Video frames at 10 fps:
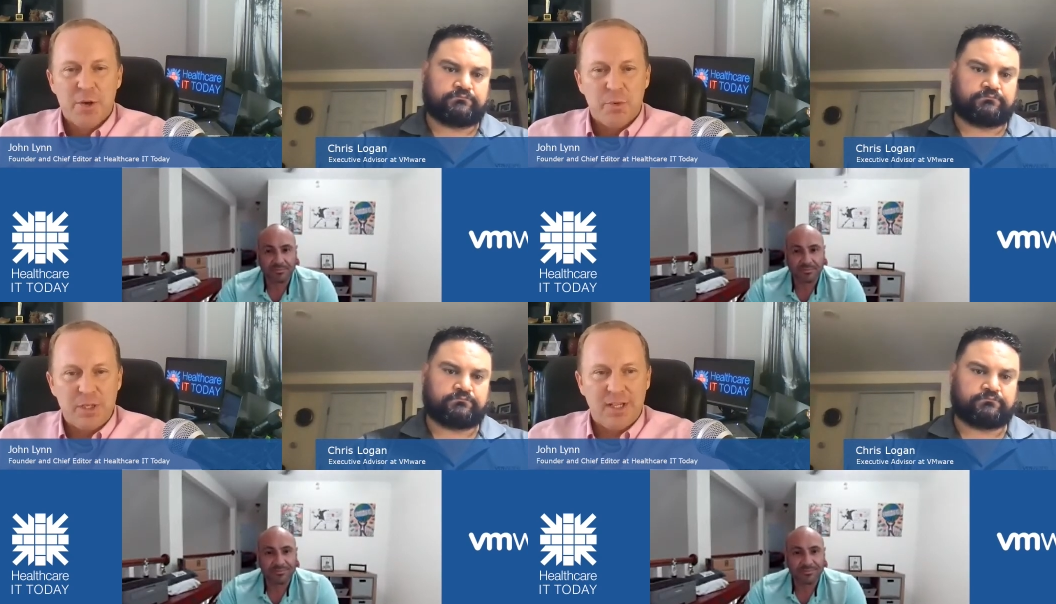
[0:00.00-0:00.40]

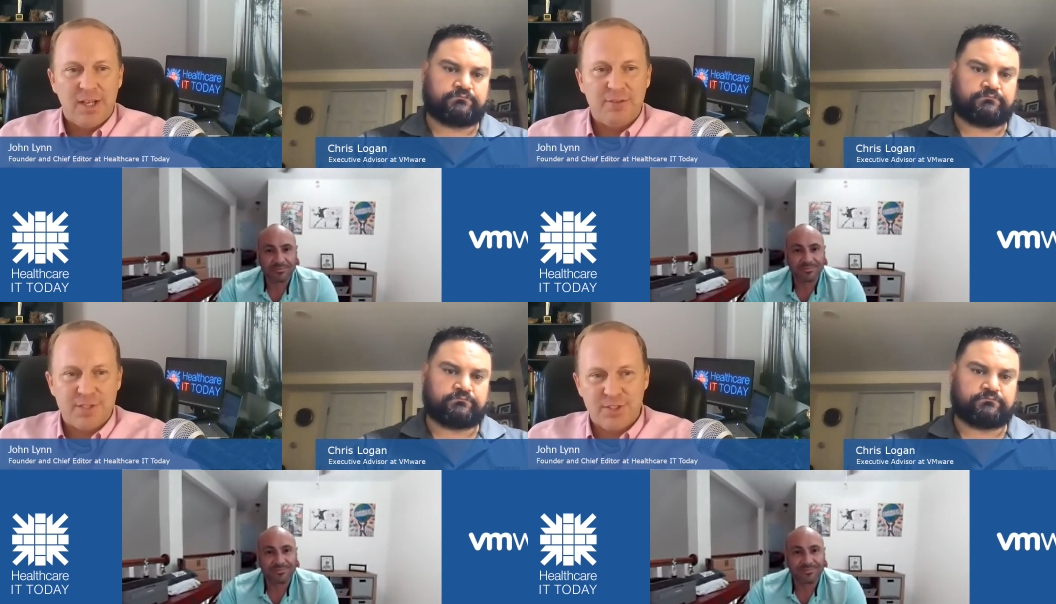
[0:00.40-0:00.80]
Speaker 1: would
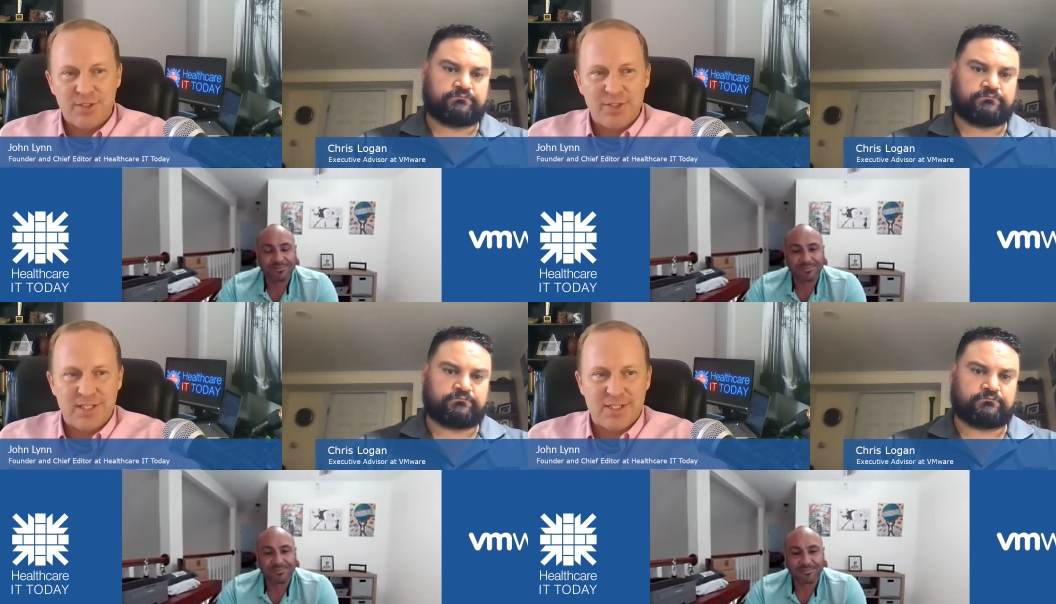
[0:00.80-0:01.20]
love to
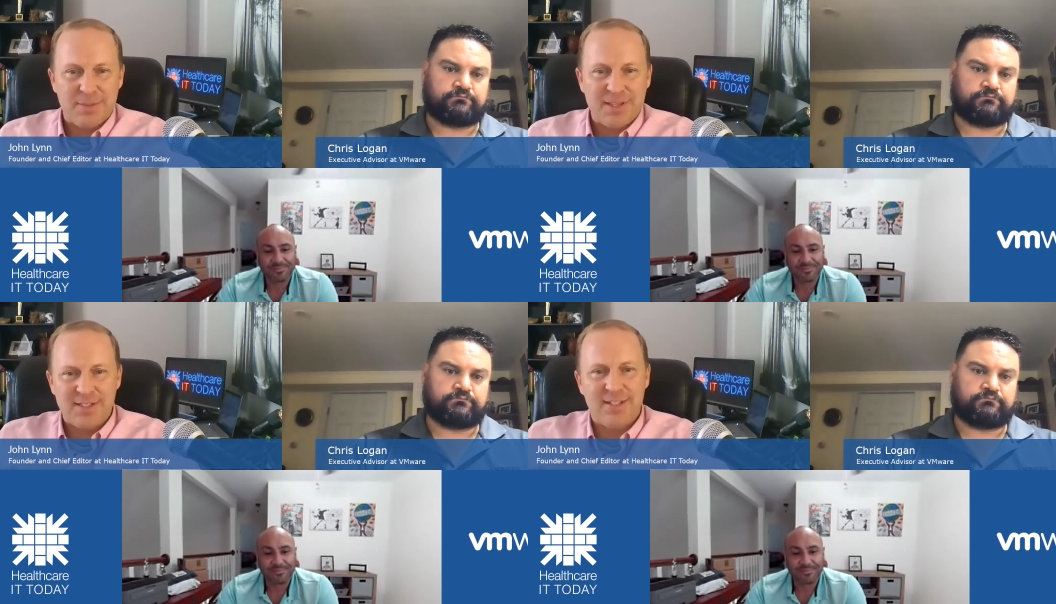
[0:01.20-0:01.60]
do
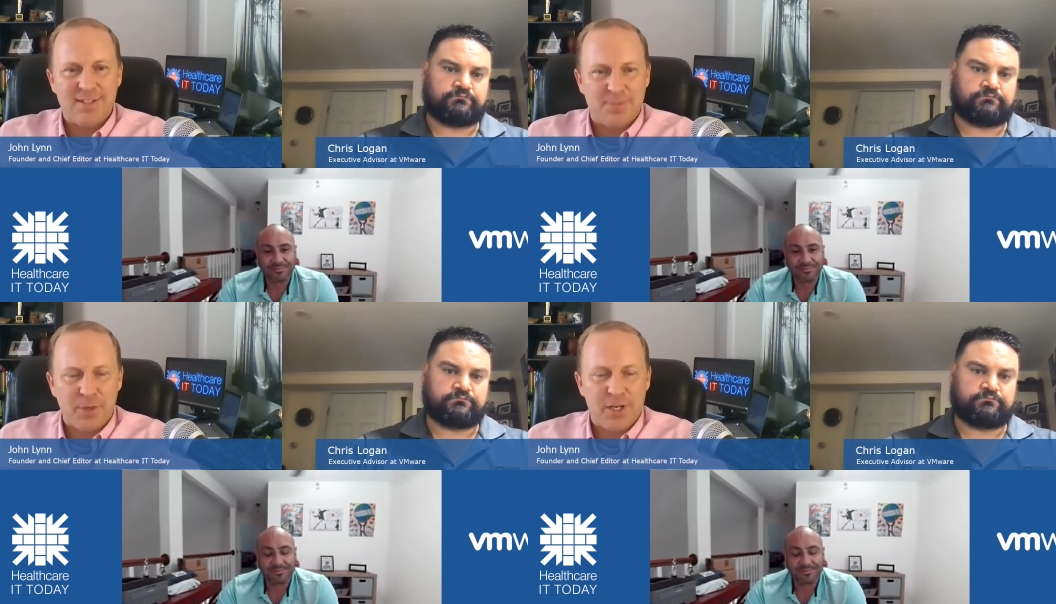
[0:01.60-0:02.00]
this. But this
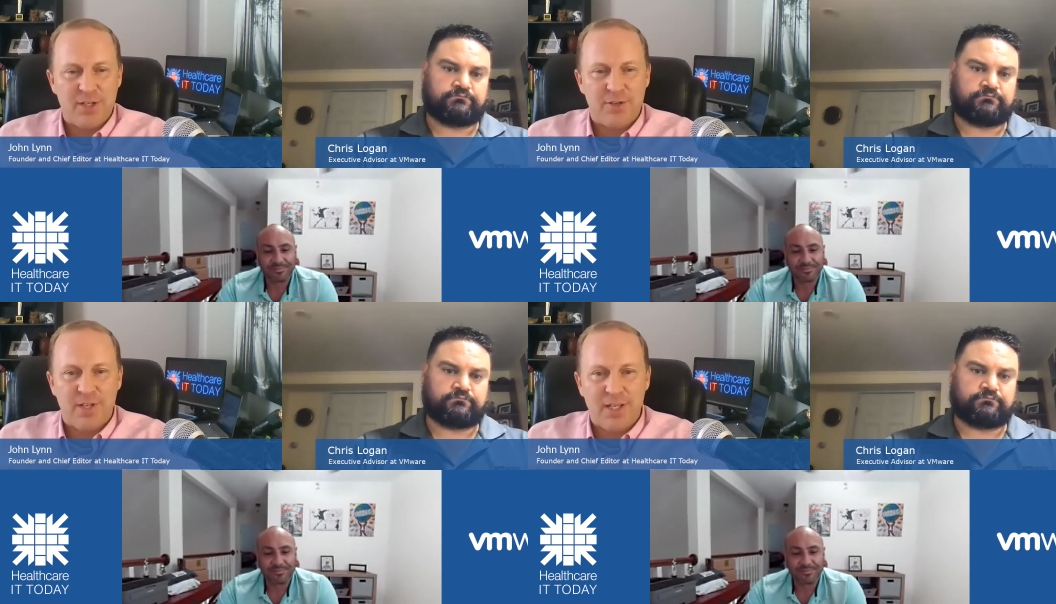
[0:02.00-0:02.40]
is pretty
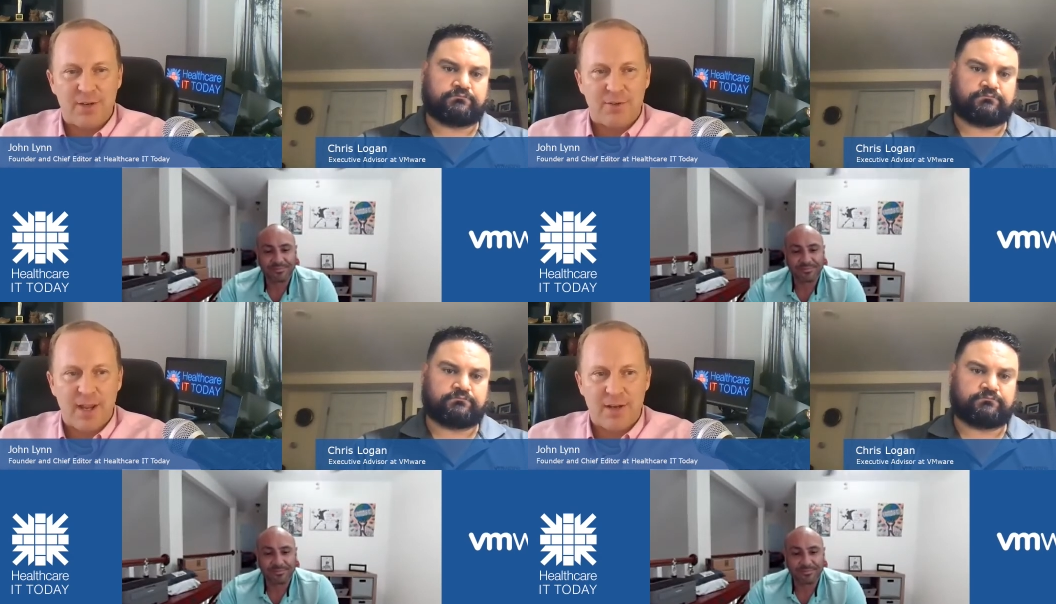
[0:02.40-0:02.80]

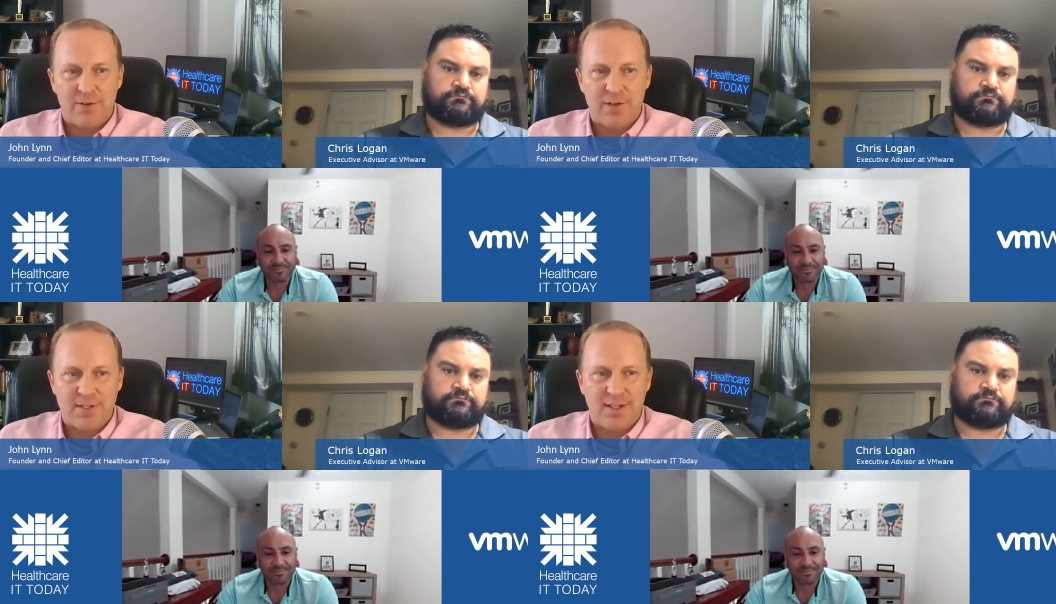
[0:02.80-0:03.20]
unique, right,
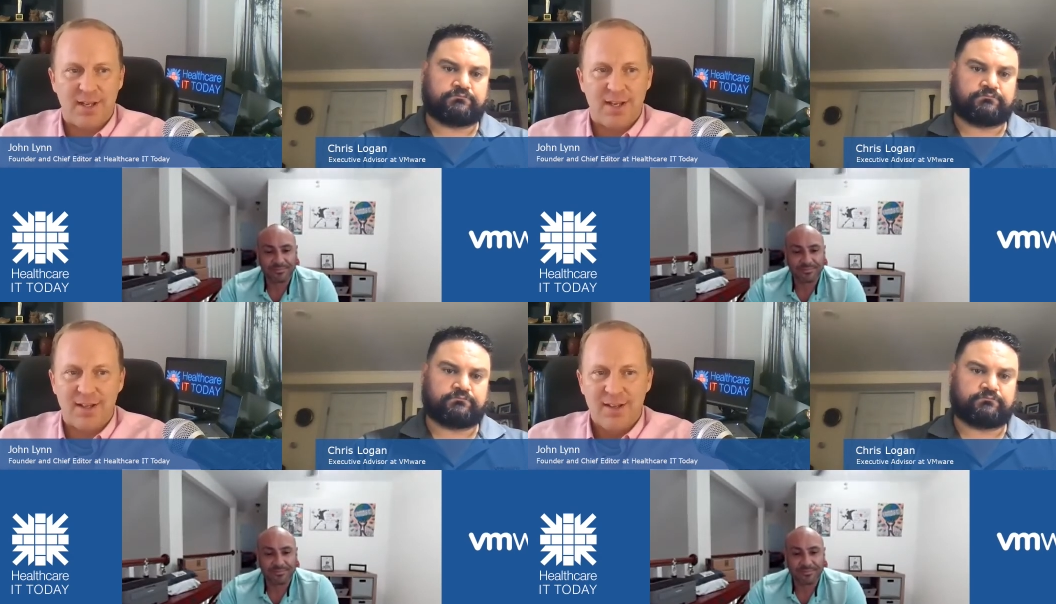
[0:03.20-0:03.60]
Chris?
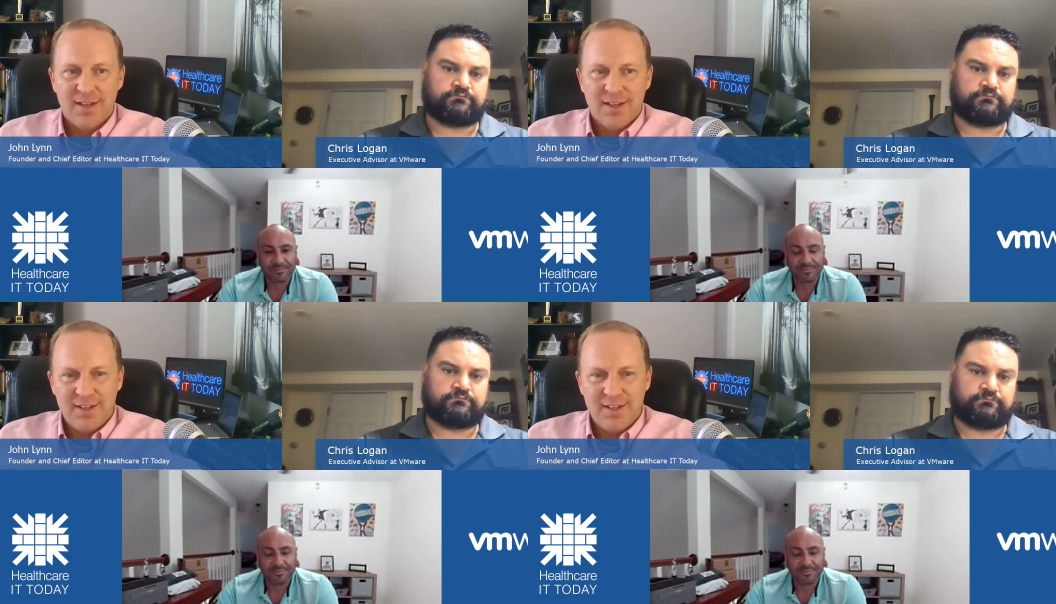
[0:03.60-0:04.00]
Uh,
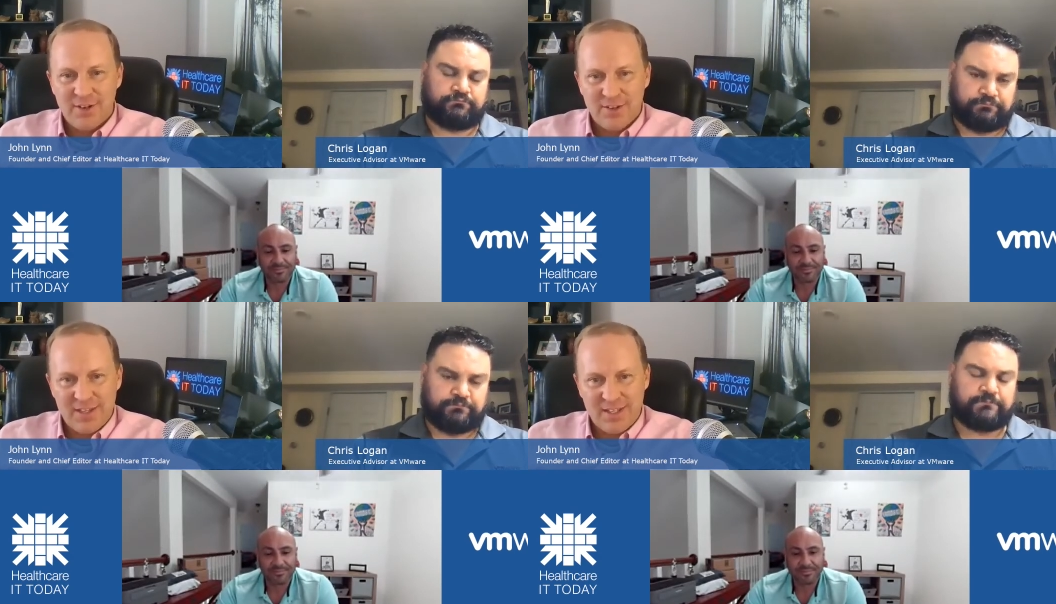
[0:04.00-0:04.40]
you
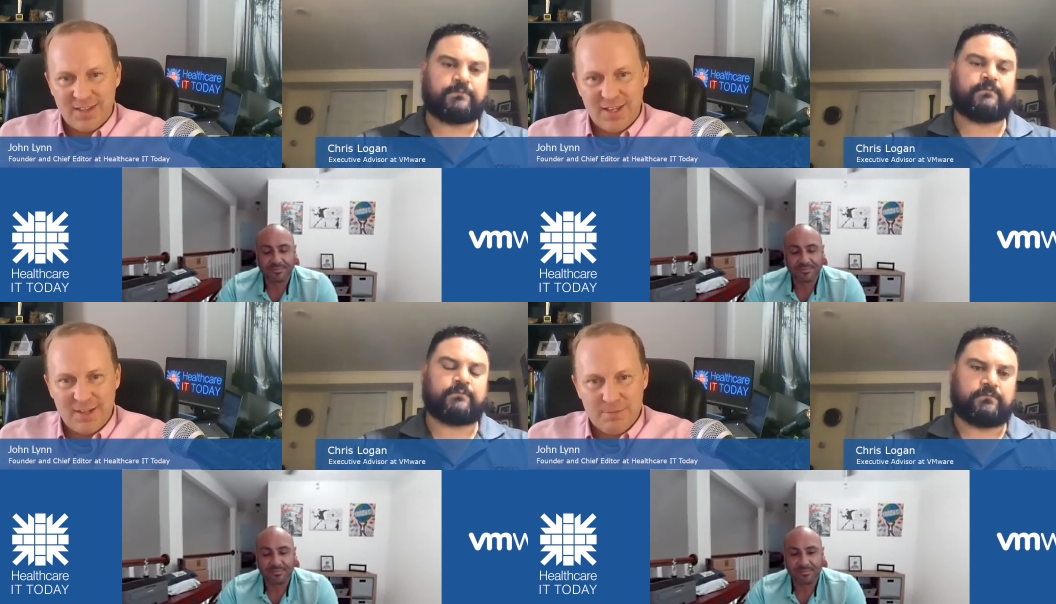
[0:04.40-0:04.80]
know that they